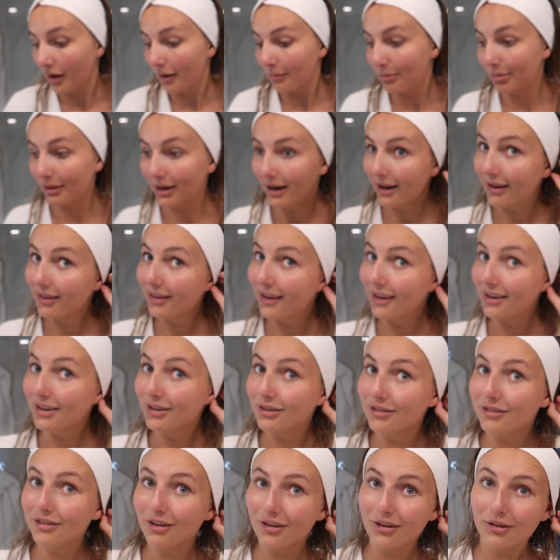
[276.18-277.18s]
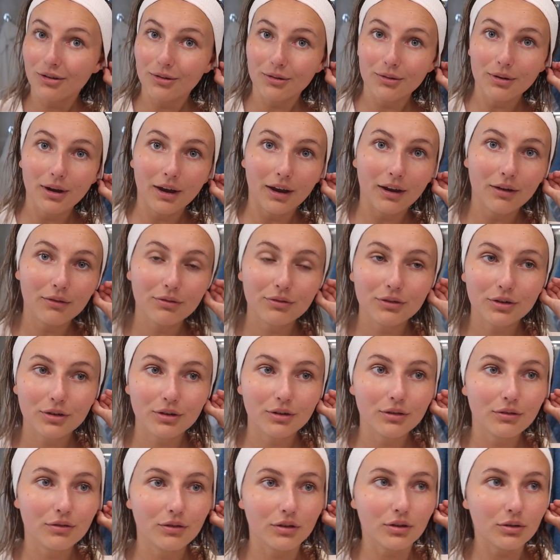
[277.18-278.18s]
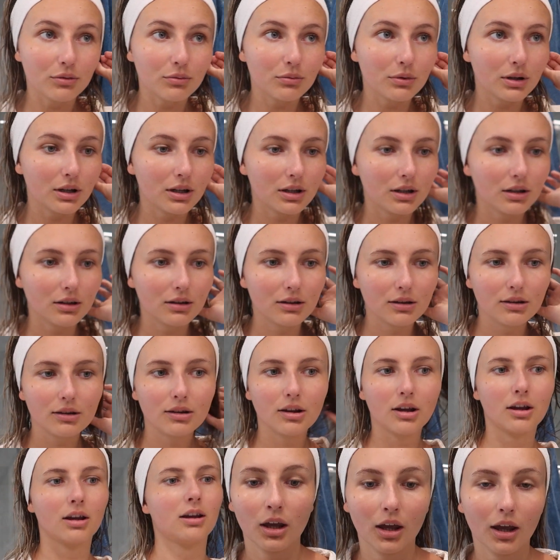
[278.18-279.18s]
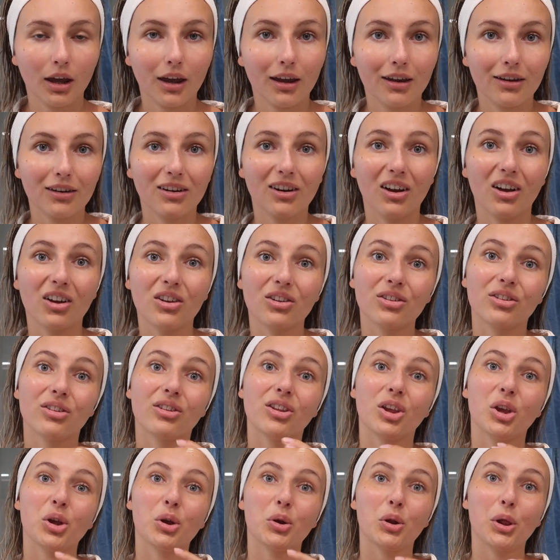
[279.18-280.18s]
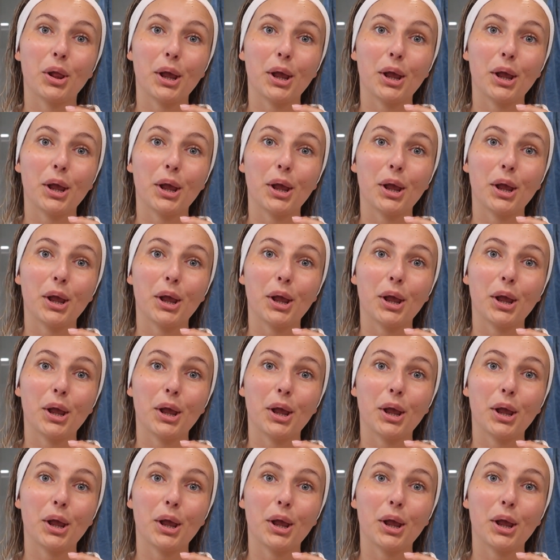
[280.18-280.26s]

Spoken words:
But I'll let you know after a few weeks. And I'll see you